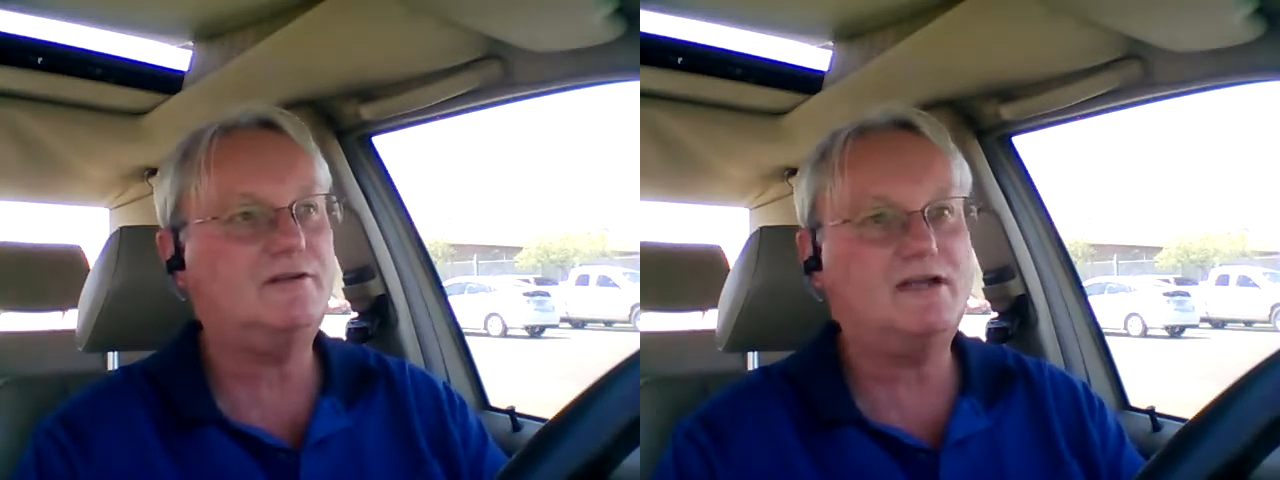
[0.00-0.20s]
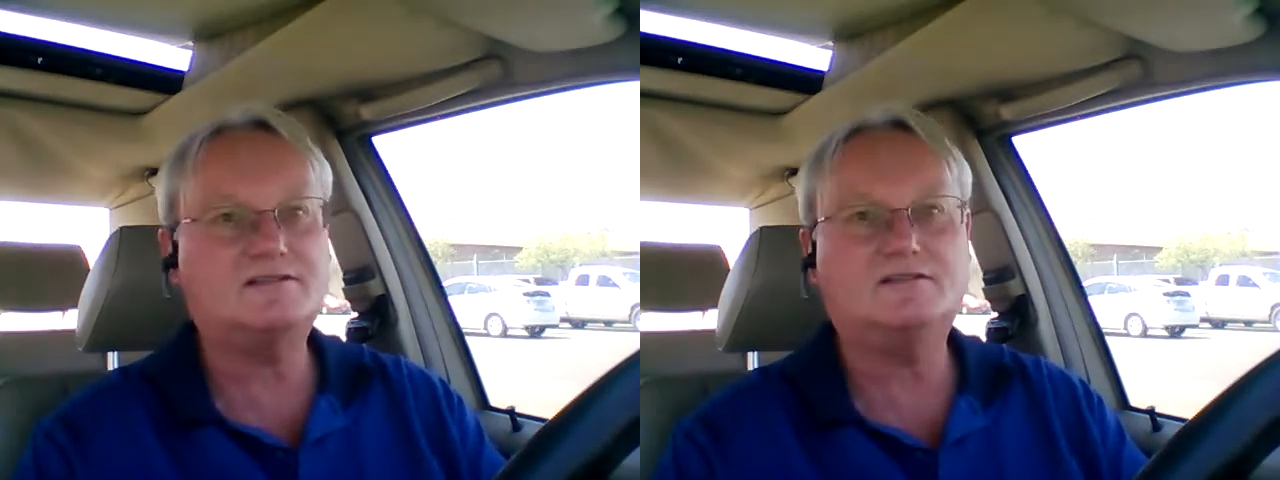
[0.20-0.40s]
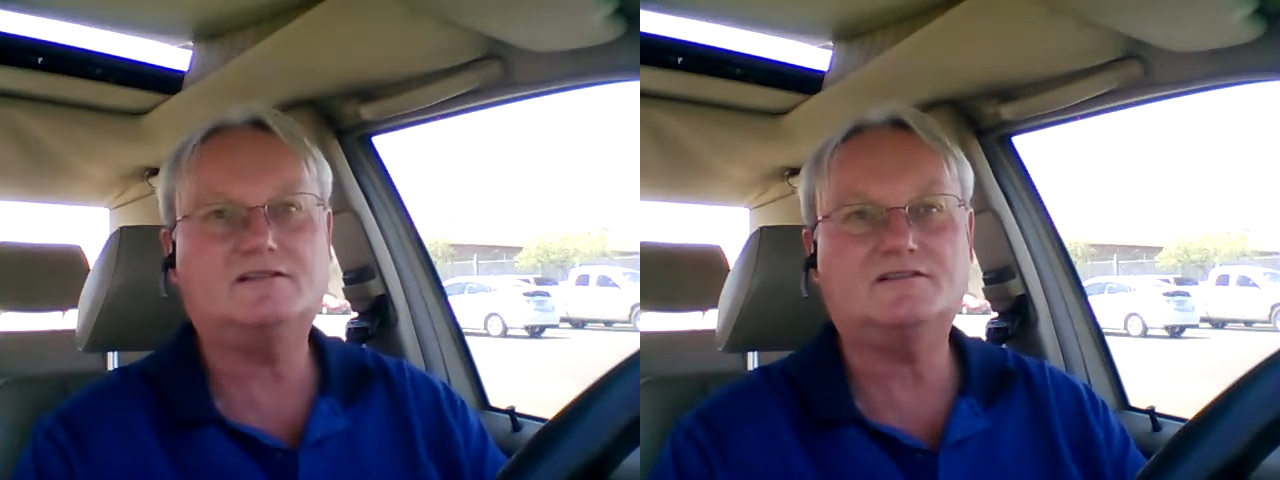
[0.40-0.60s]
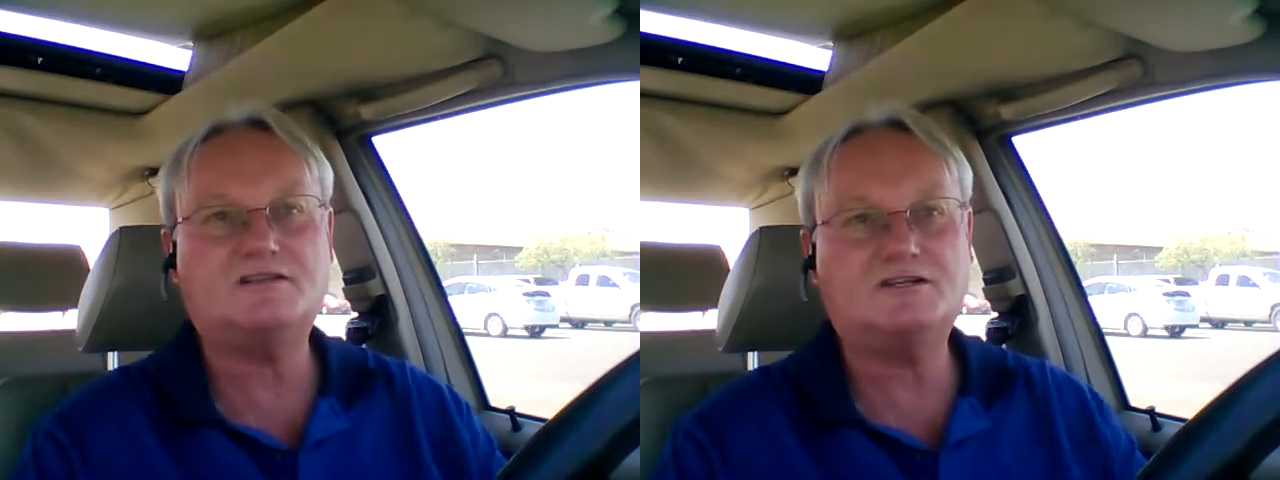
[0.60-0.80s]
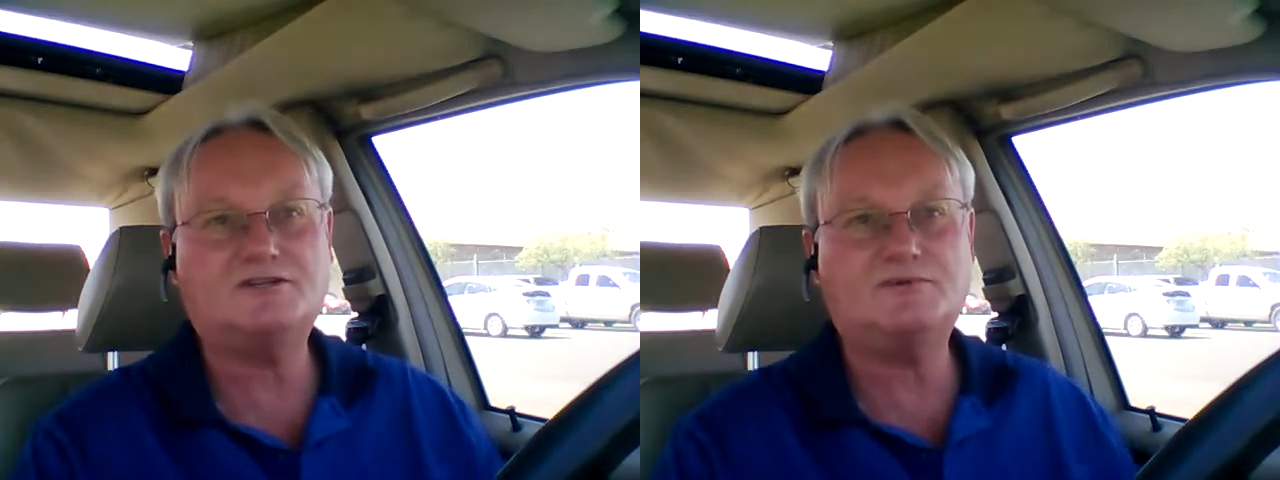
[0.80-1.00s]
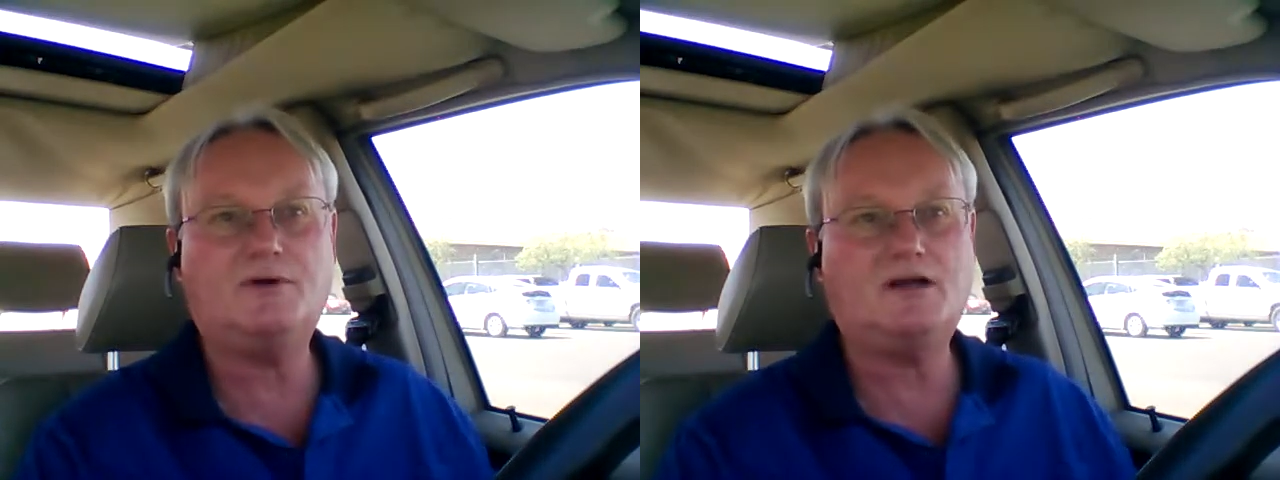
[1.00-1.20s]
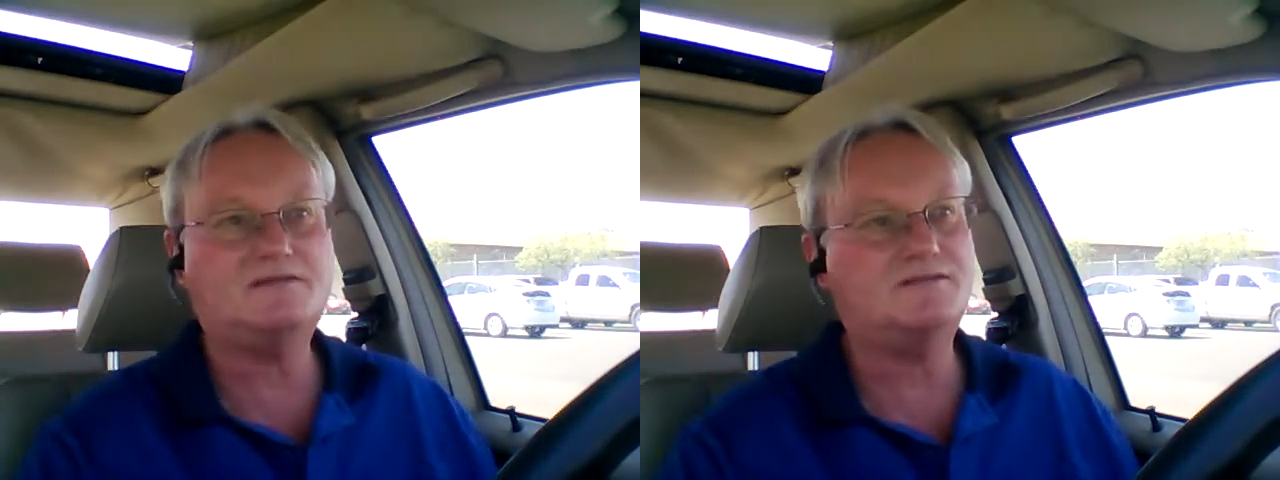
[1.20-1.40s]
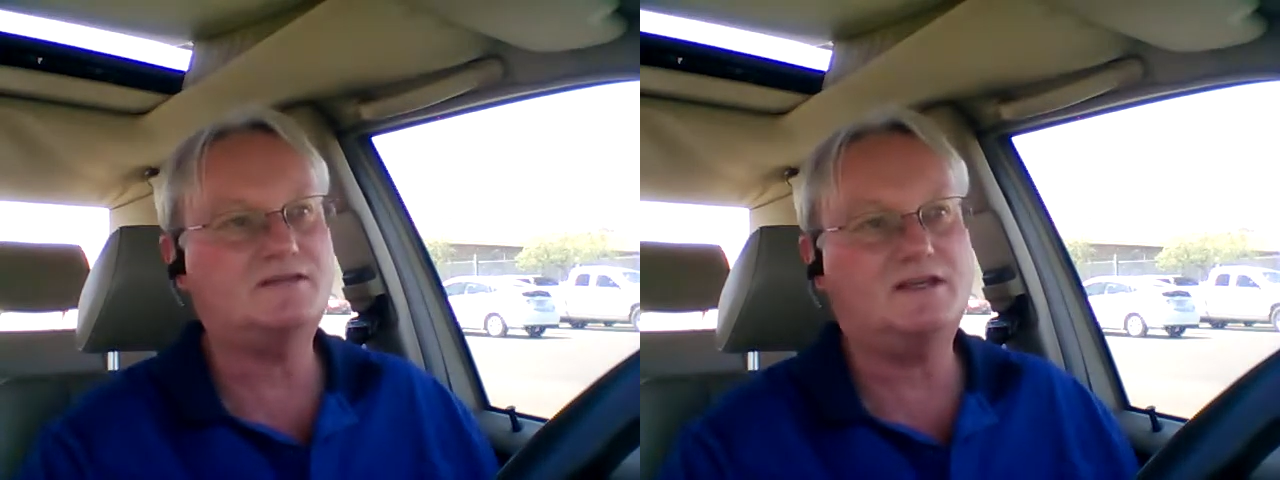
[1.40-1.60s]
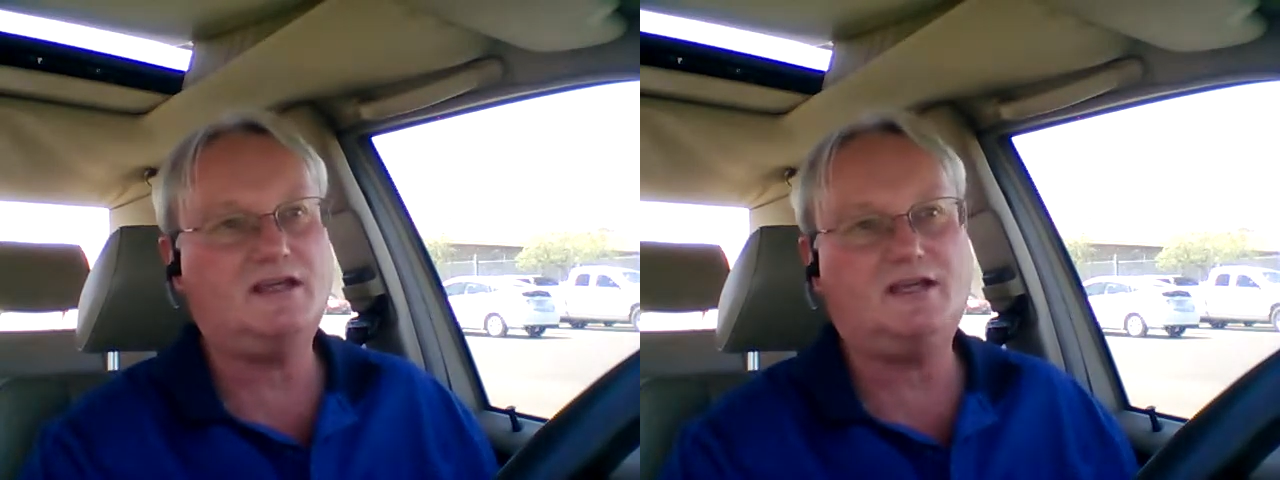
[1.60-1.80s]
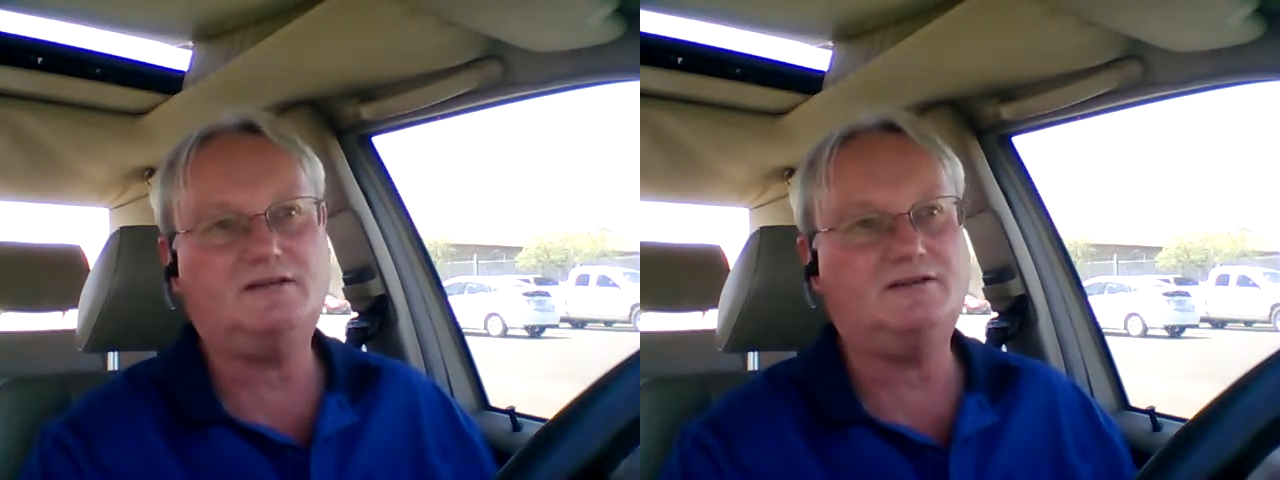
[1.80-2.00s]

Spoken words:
as little as $100 and say, hey,